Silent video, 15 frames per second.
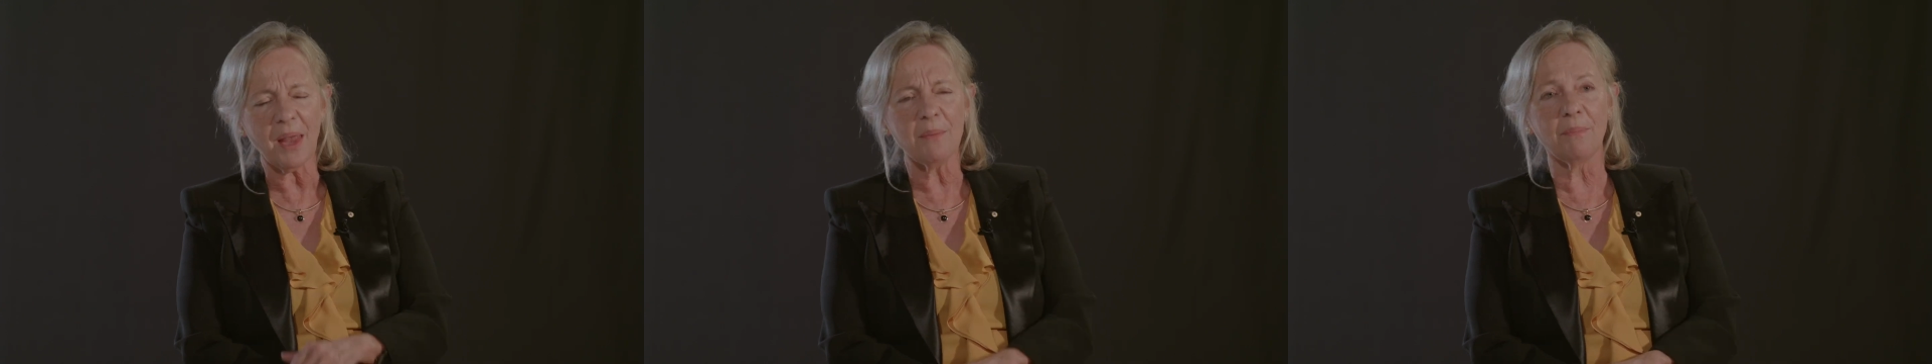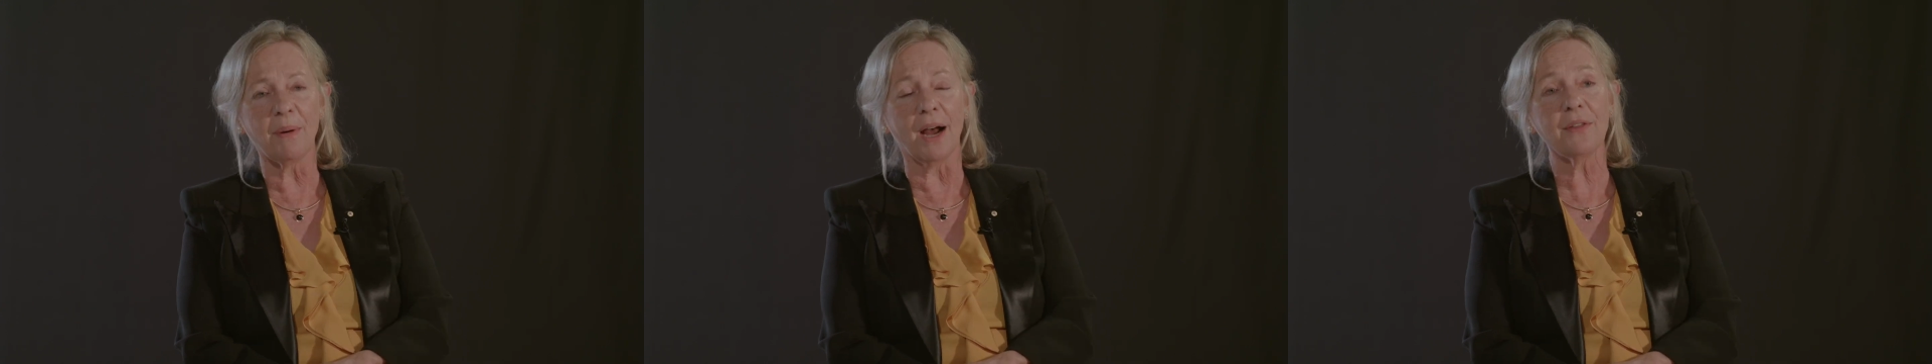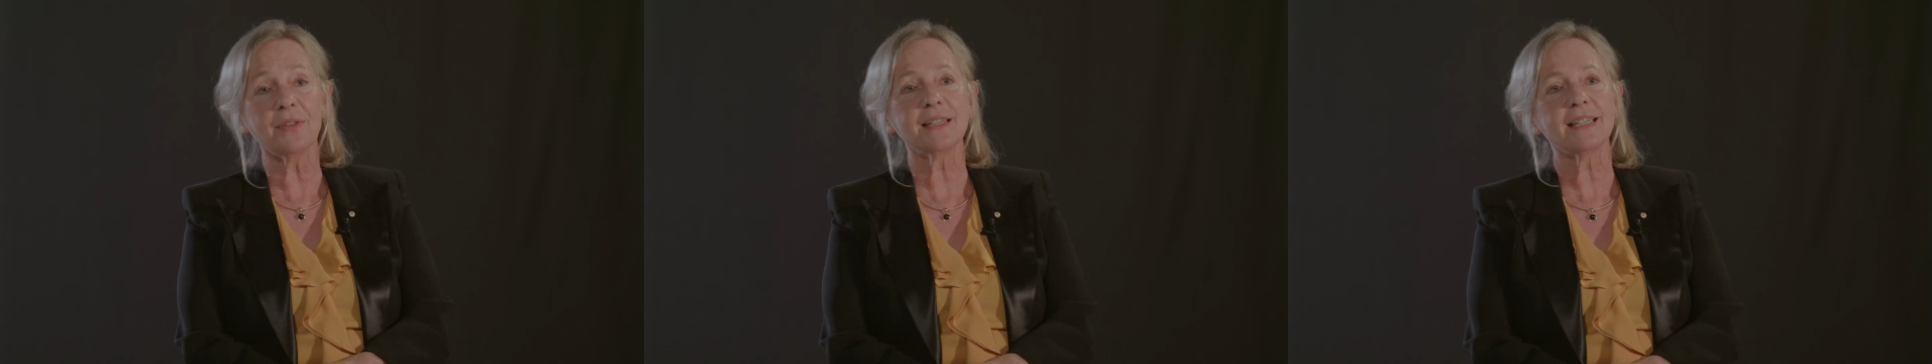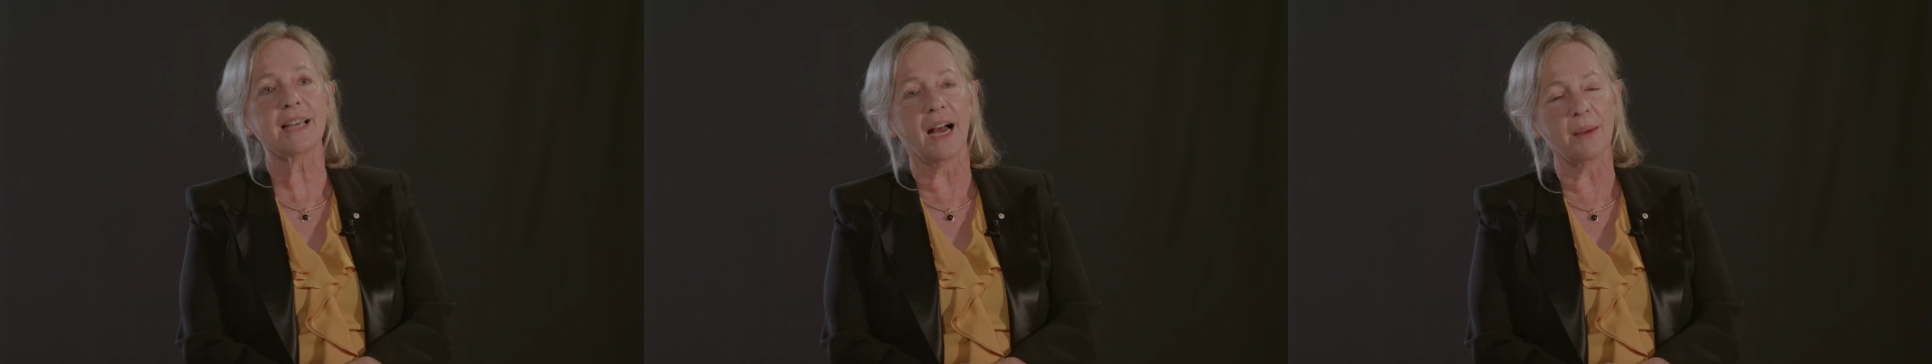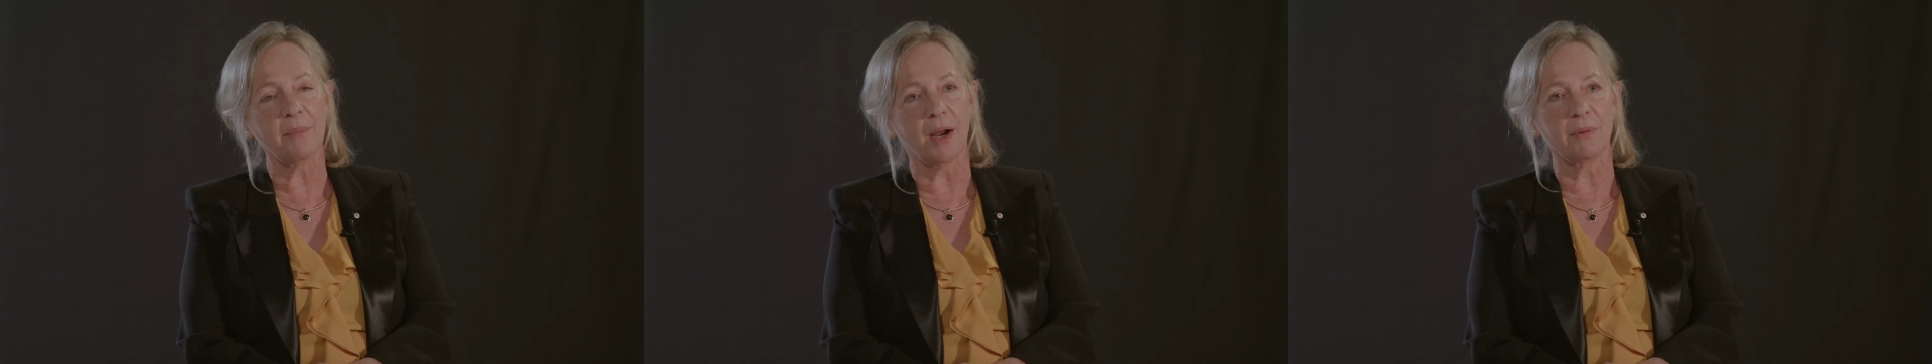by the
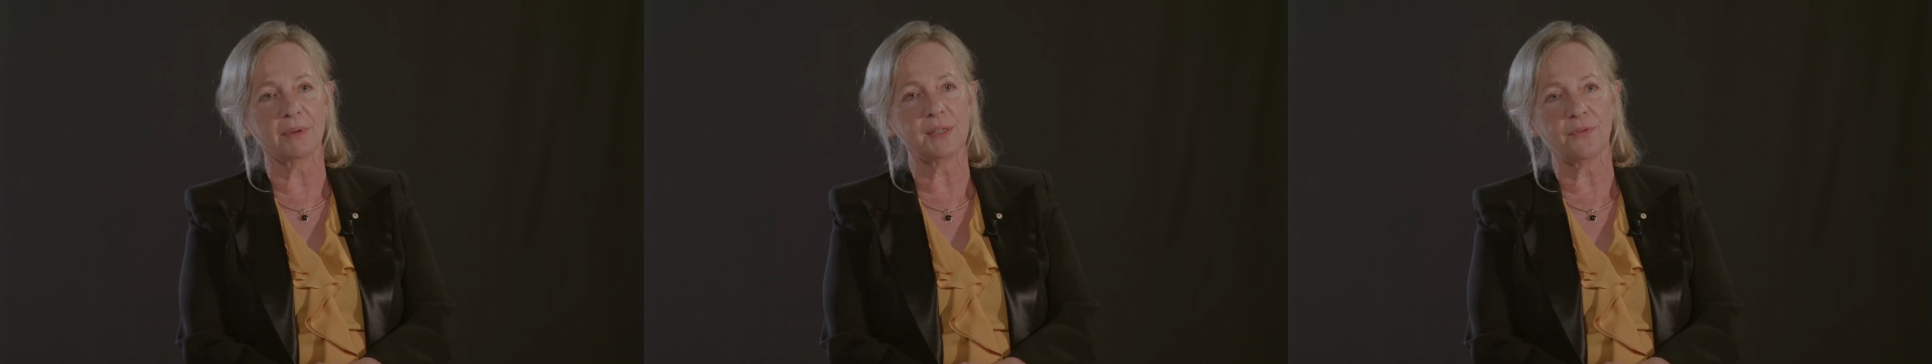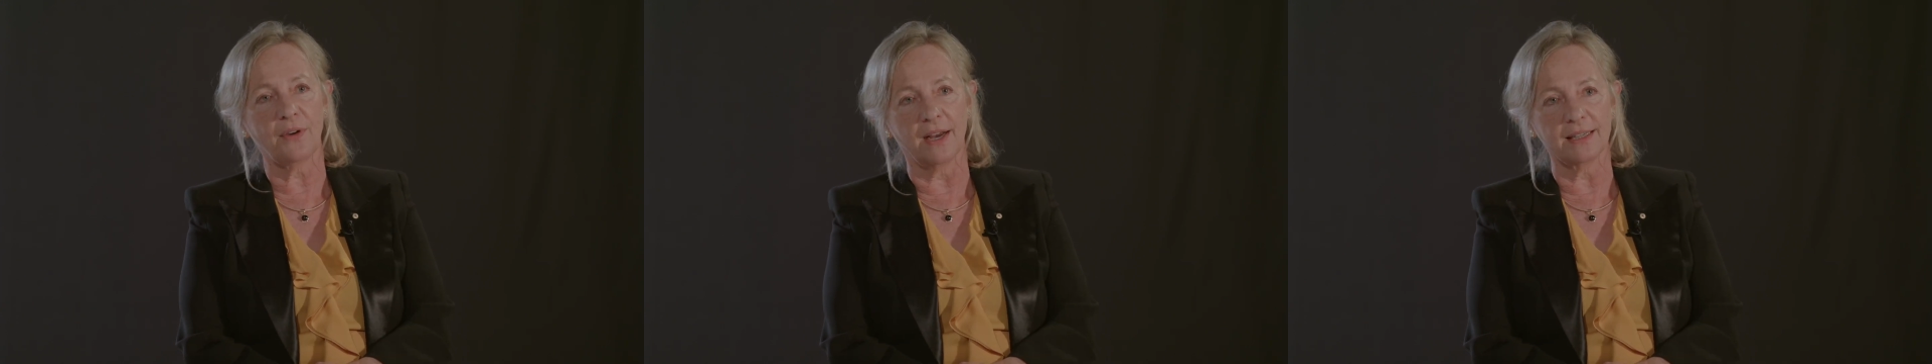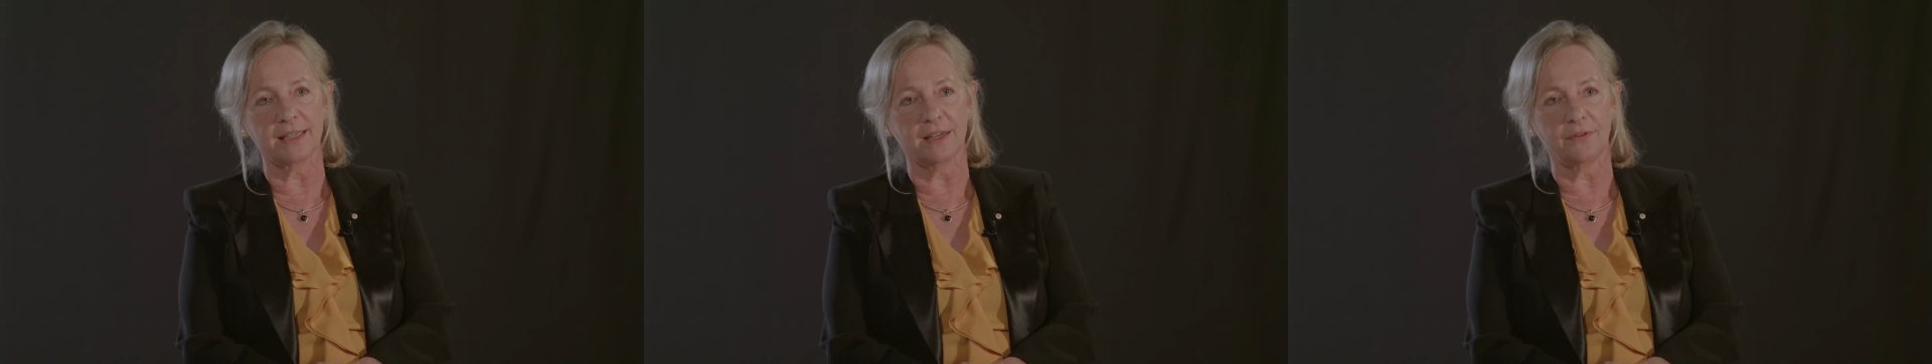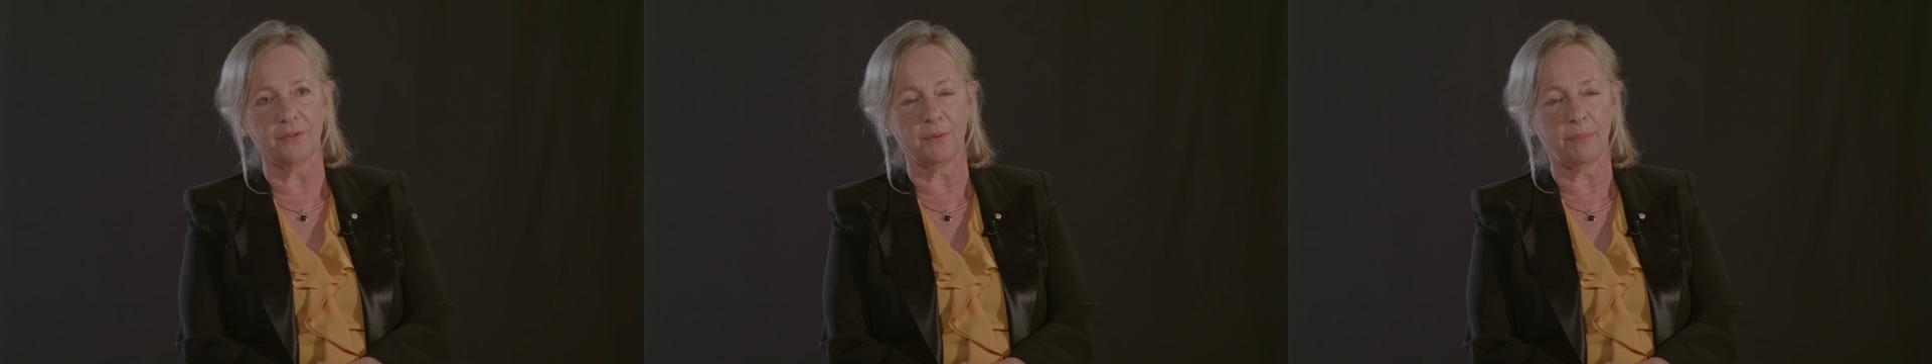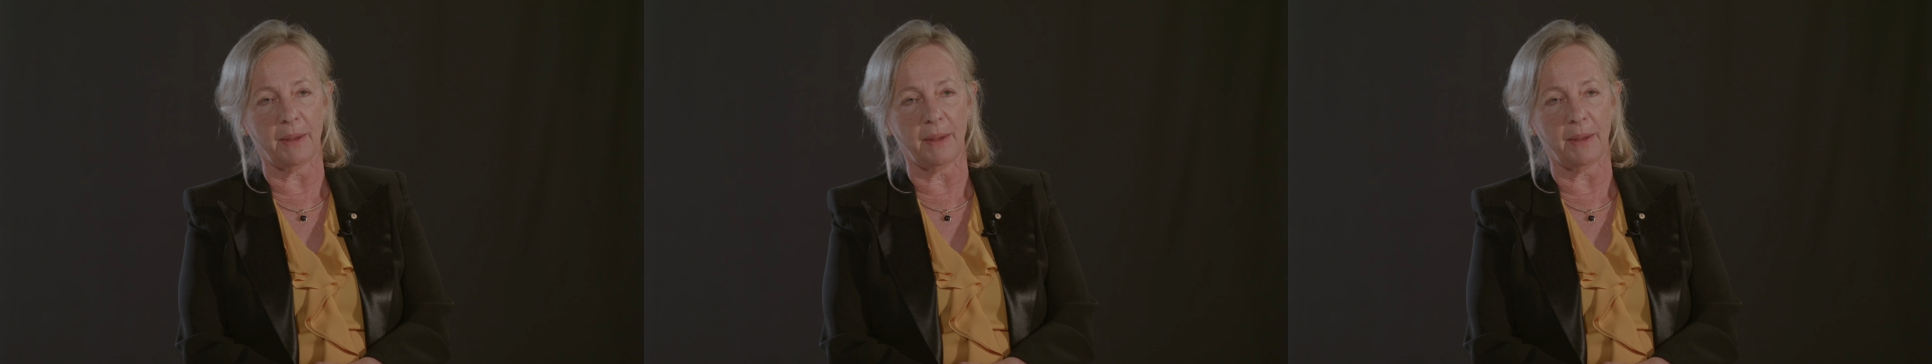time I was fighting for